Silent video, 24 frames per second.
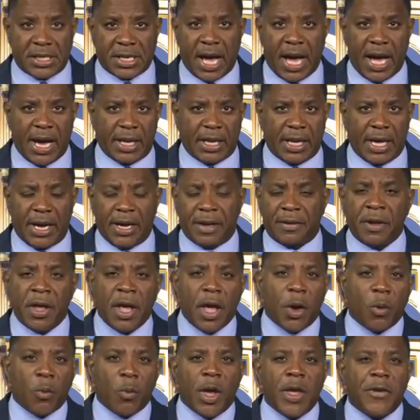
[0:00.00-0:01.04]
skyline.
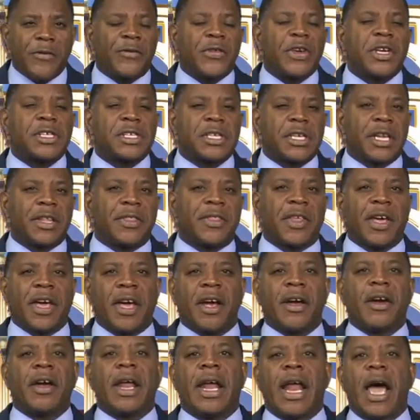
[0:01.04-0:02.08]
We visited
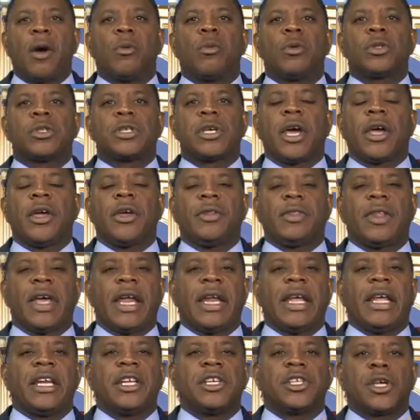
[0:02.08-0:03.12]
there, and I will tell you
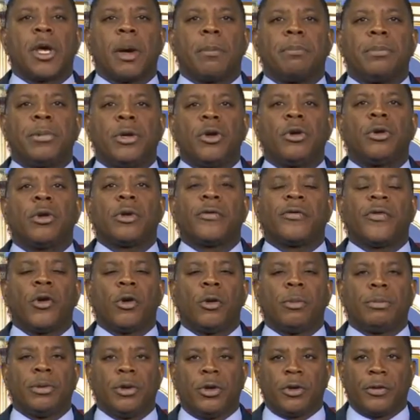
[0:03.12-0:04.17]
that it is a
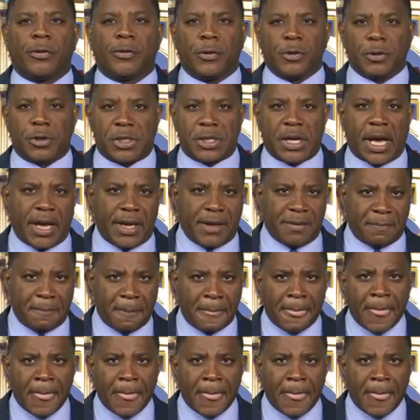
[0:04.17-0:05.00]
beautiful, beautiful sight.